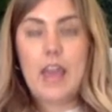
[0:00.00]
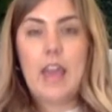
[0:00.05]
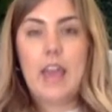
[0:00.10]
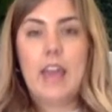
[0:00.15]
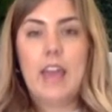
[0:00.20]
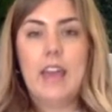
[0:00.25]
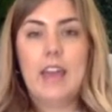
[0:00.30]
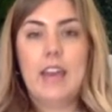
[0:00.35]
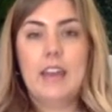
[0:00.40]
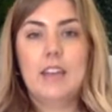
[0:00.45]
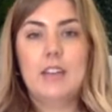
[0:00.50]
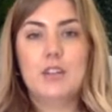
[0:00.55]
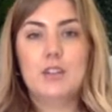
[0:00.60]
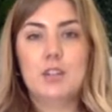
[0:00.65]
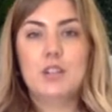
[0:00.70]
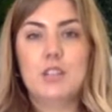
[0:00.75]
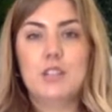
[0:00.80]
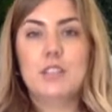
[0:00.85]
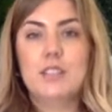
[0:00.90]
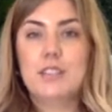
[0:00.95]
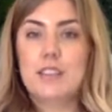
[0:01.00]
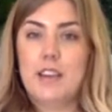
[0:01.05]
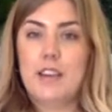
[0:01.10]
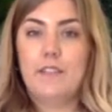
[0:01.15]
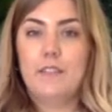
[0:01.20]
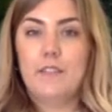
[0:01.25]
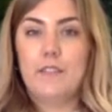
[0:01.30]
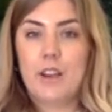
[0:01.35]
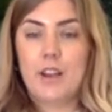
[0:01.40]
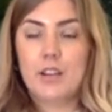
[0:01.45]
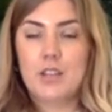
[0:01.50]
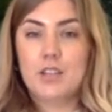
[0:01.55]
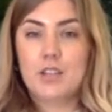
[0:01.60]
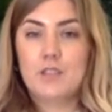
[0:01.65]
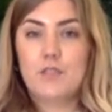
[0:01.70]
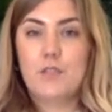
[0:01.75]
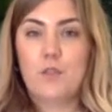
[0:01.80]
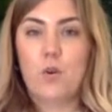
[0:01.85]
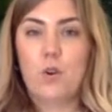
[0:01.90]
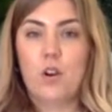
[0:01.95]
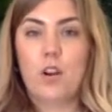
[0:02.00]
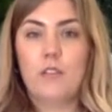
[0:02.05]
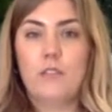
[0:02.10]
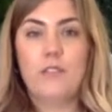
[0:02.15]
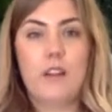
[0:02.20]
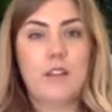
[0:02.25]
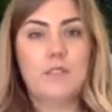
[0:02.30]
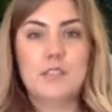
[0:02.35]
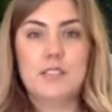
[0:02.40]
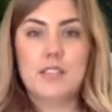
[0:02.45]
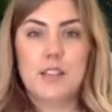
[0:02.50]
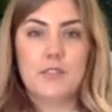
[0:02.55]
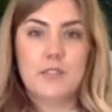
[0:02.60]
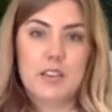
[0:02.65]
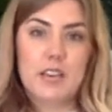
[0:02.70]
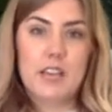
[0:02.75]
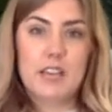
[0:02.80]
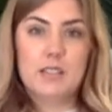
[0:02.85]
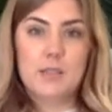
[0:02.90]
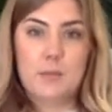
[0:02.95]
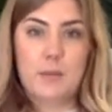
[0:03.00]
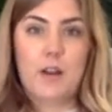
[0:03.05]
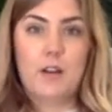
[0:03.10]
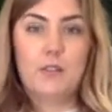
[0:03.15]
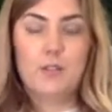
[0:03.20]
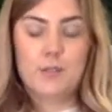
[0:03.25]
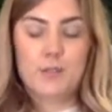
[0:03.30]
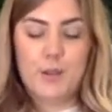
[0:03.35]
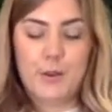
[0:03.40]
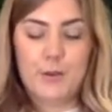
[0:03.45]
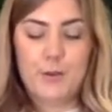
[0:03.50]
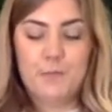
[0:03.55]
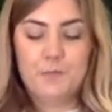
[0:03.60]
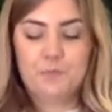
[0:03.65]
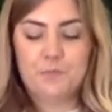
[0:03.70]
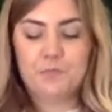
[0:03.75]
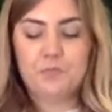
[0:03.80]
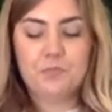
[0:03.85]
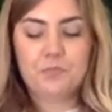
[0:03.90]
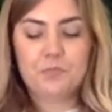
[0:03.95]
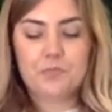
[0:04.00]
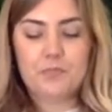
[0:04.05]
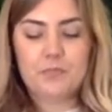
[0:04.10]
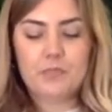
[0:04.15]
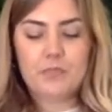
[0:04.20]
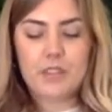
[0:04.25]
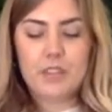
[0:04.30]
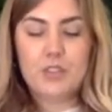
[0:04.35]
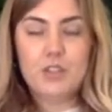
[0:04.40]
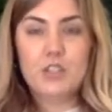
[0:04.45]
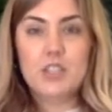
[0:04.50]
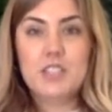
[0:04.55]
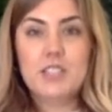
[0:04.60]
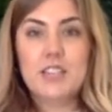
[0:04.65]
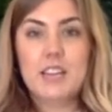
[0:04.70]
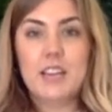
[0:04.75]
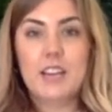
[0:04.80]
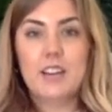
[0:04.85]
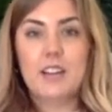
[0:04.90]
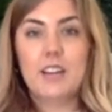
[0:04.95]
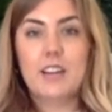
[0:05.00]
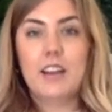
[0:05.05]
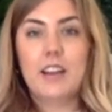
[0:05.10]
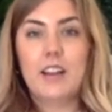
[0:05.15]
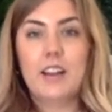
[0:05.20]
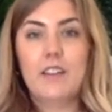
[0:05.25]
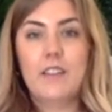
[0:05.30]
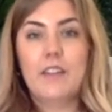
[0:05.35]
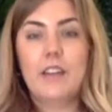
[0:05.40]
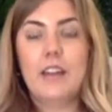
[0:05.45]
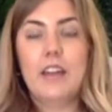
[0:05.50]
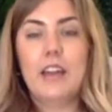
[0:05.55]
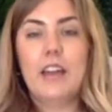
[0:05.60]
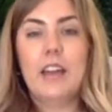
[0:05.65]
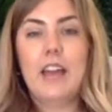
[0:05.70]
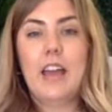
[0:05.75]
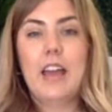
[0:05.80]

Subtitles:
and it should stay fresh for 5 to 7 days about. So just take good care of it.